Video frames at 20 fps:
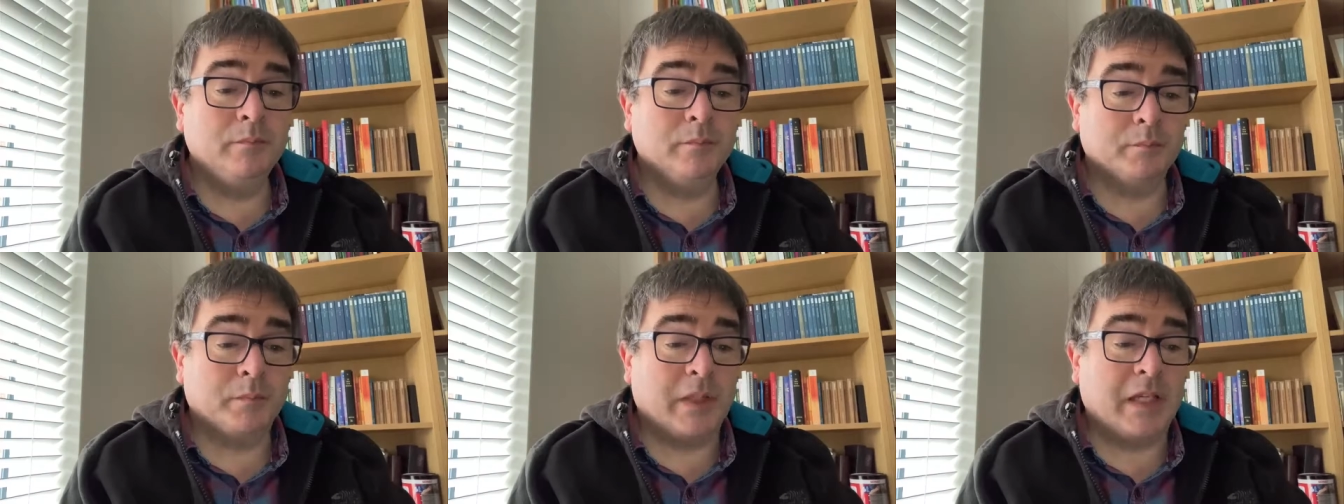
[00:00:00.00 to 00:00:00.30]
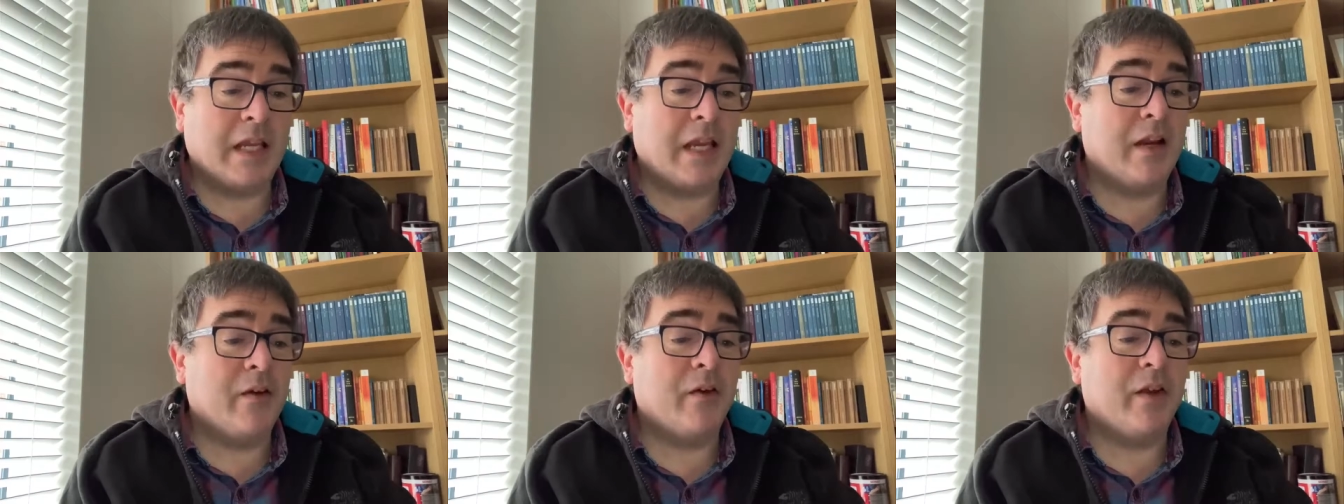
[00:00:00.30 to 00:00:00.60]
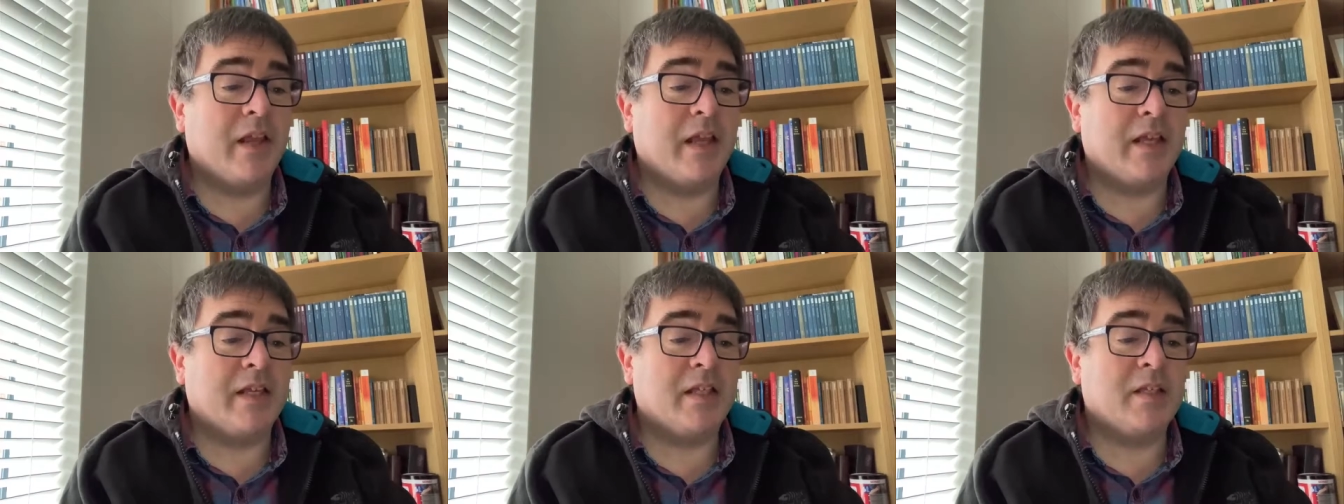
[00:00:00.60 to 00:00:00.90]
But here
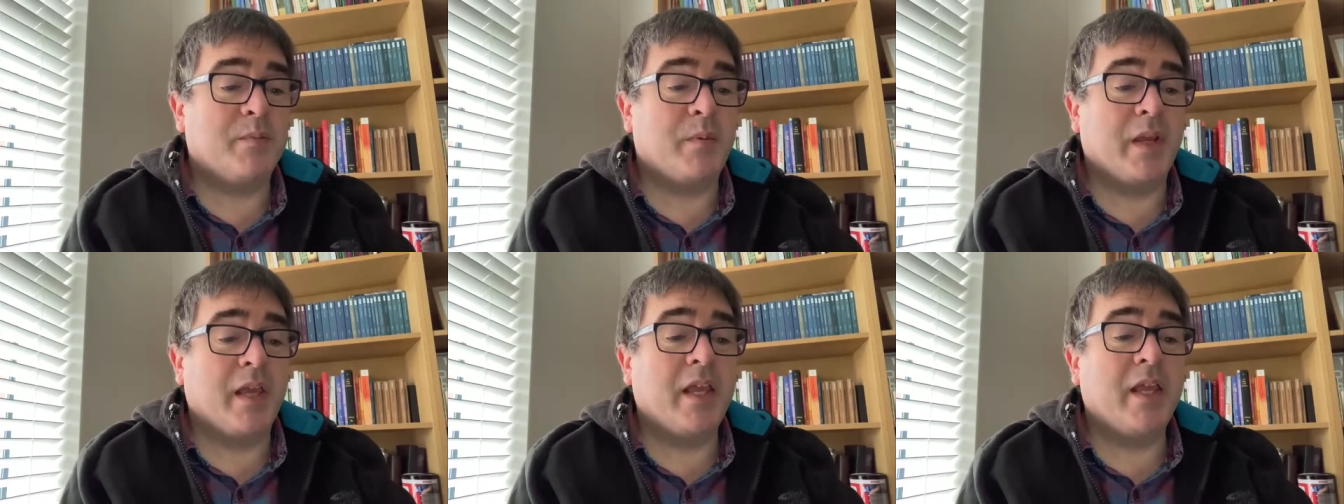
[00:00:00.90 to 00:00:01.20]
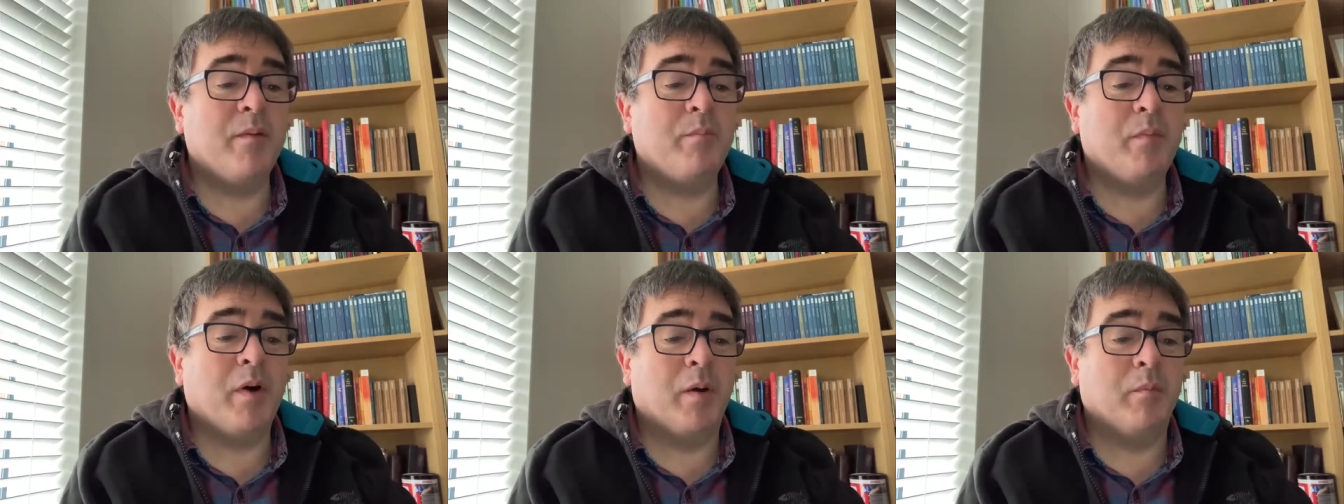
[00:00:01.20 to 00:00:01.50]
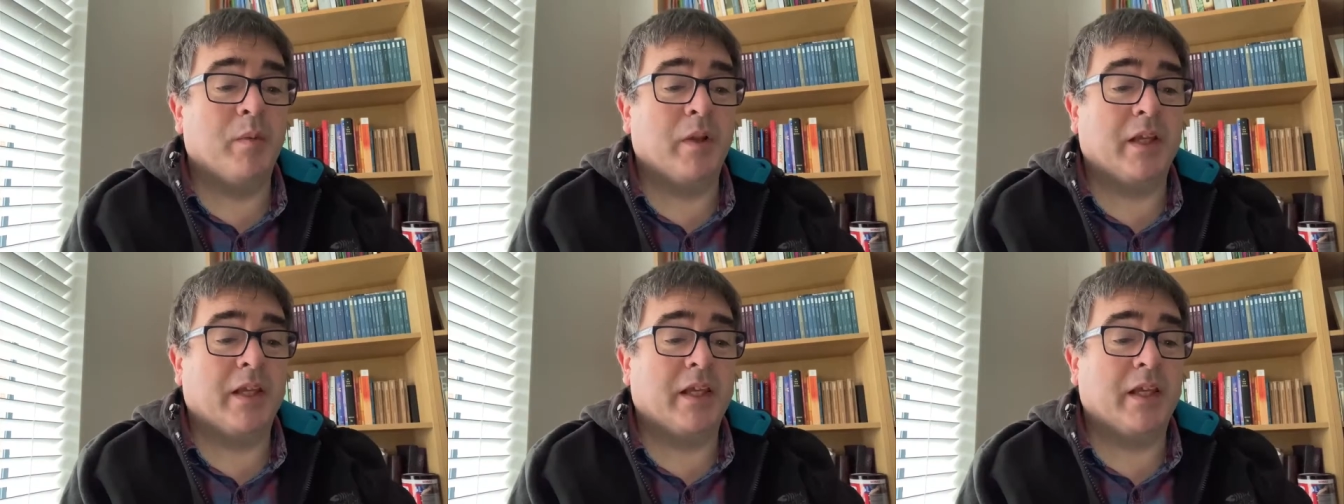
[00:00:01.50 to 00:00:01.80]
he is speaking in
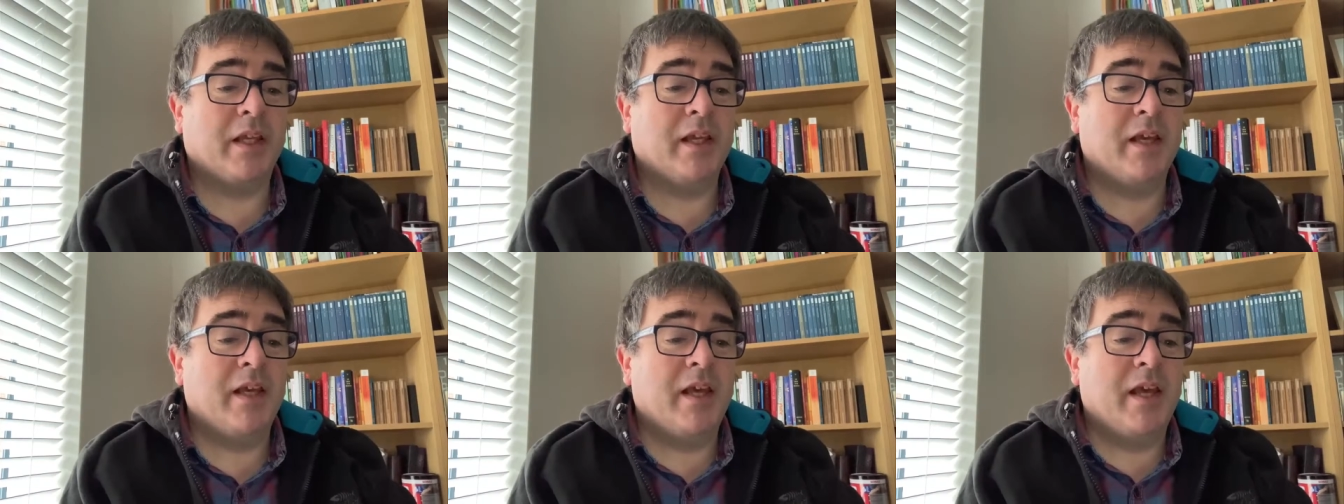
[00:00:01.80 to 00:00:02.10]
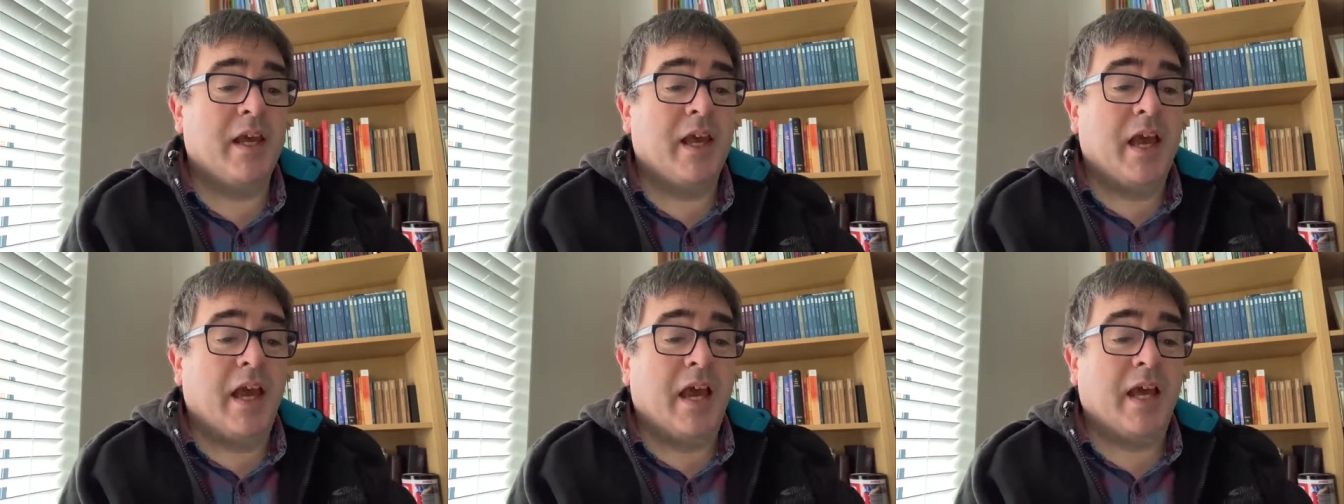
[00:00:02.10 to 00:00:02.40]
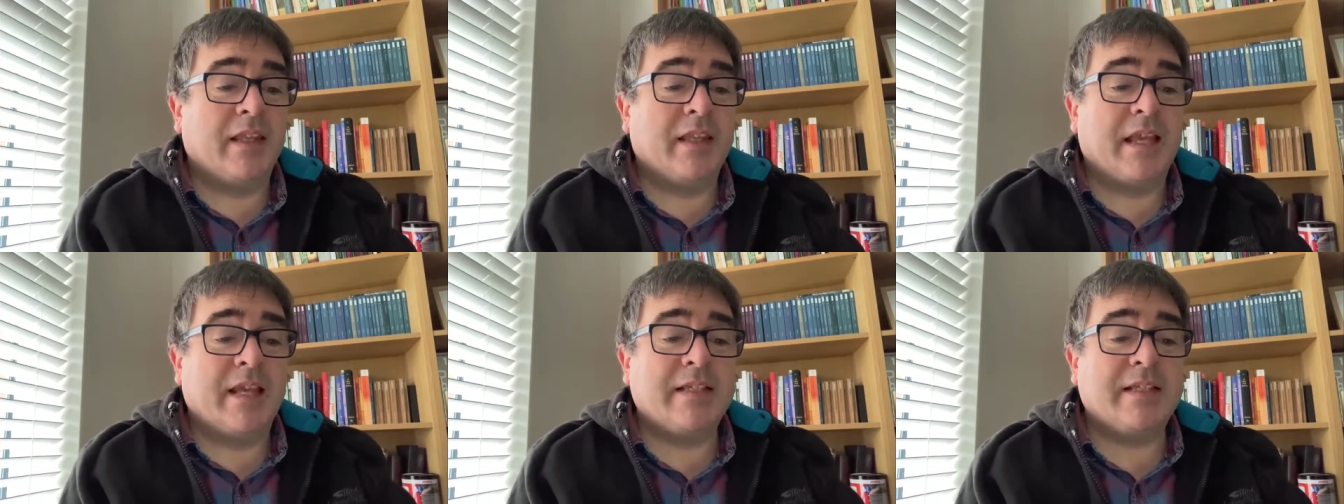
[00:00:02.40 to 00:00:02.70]
public,
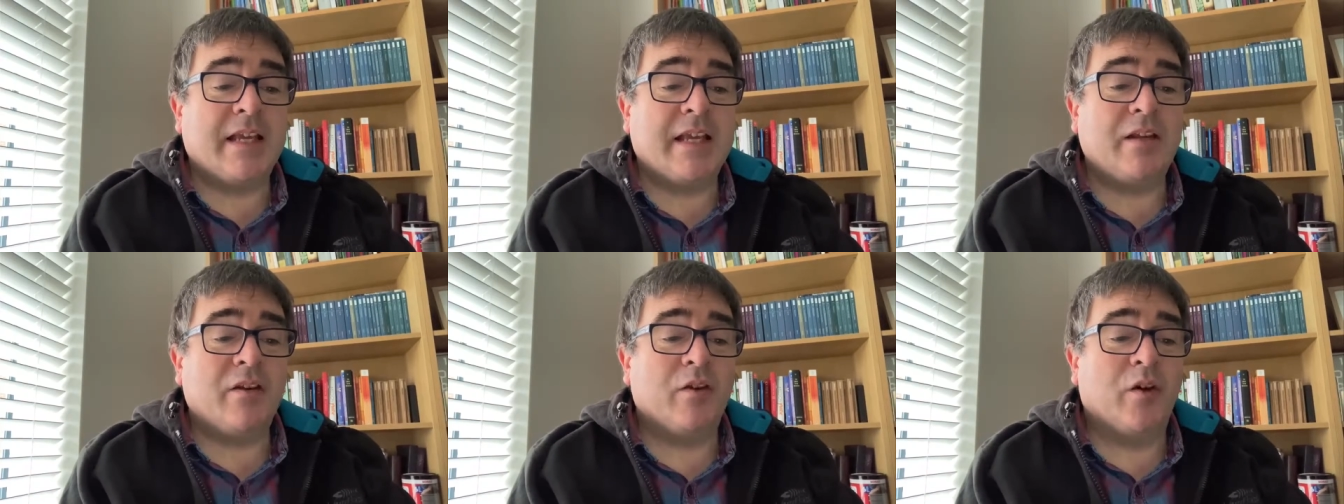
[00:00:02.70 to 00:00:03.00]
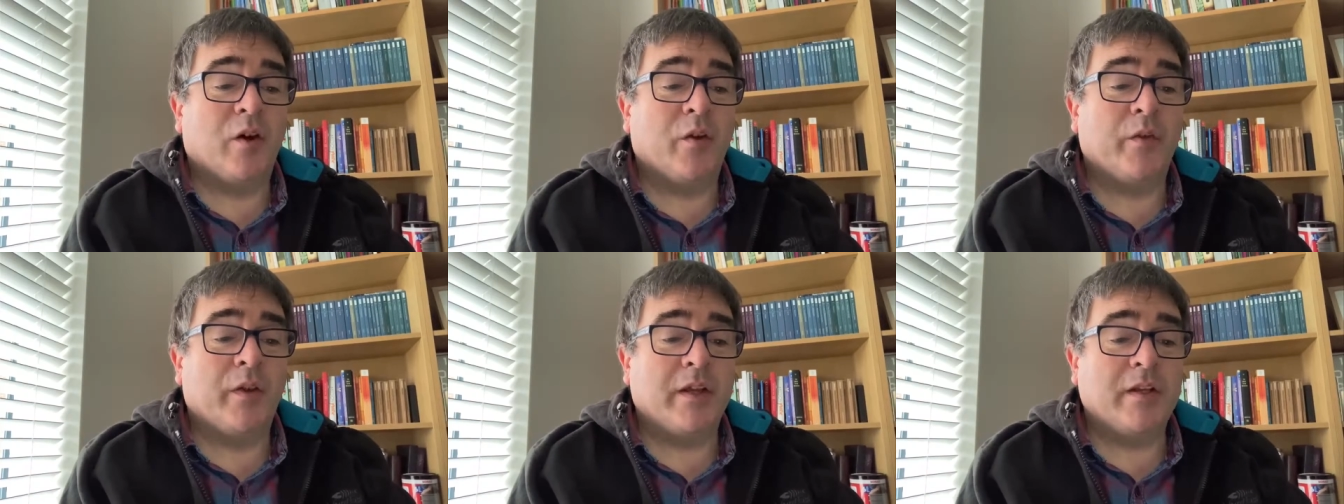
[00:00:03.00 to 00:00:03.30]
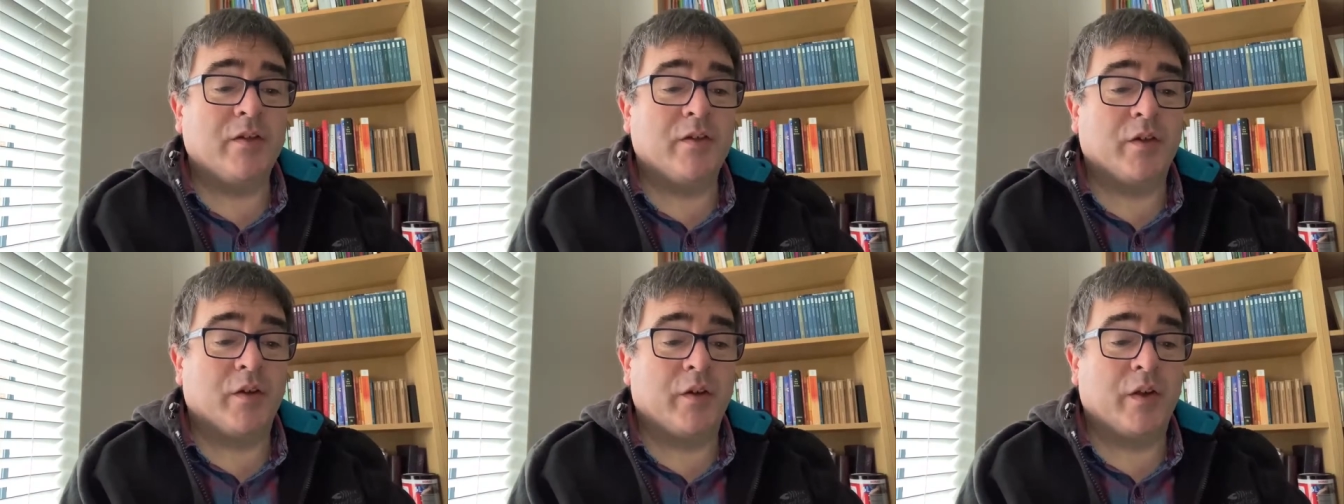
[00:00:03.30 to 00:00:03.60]
and they say nothing
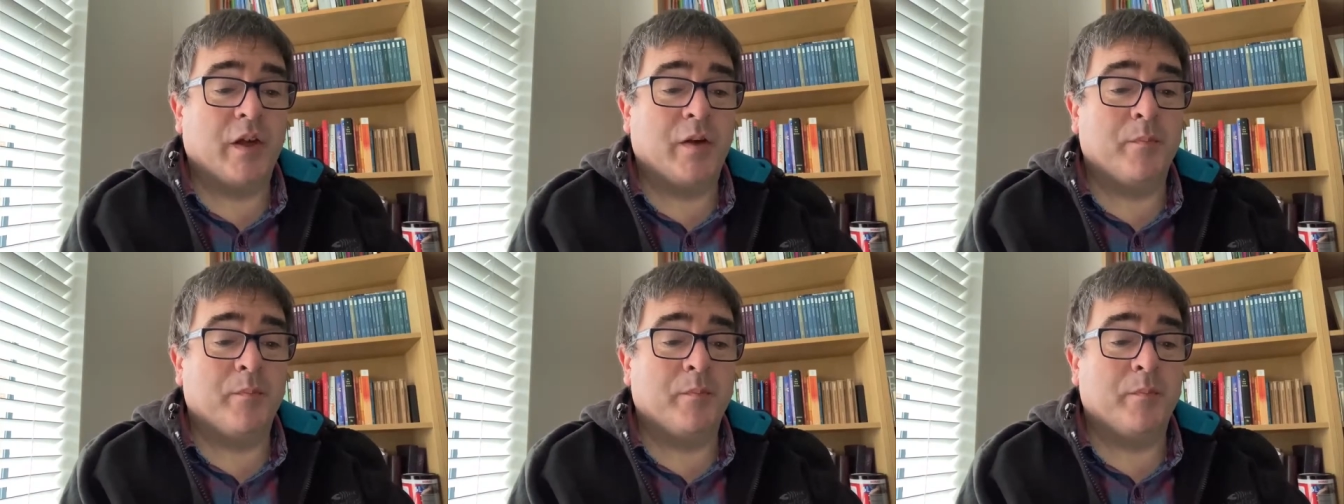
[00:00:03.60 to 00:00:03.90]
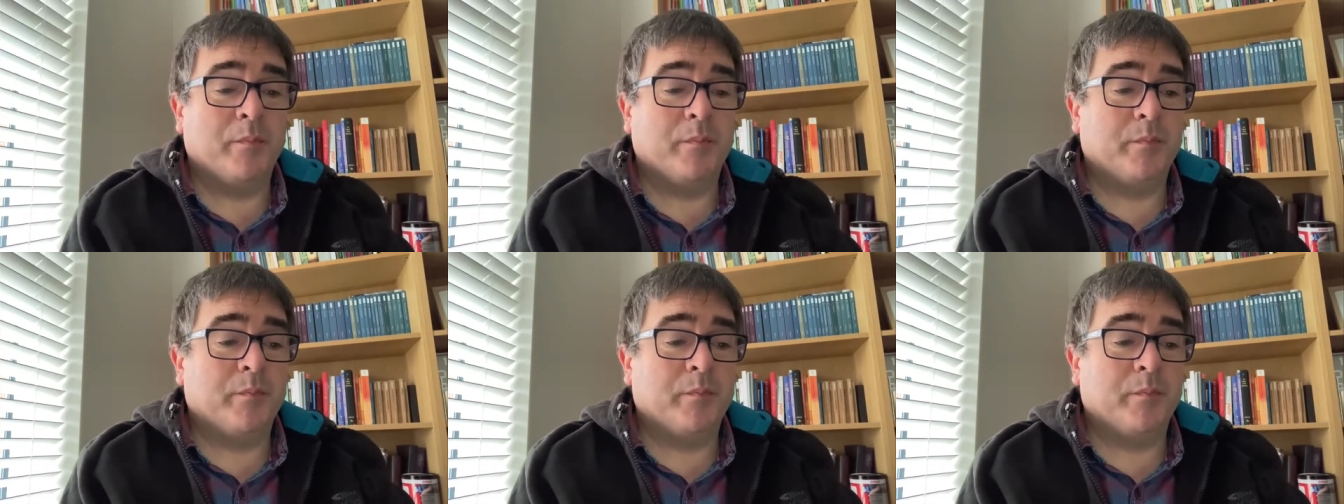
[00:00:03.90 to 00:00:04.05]
to him.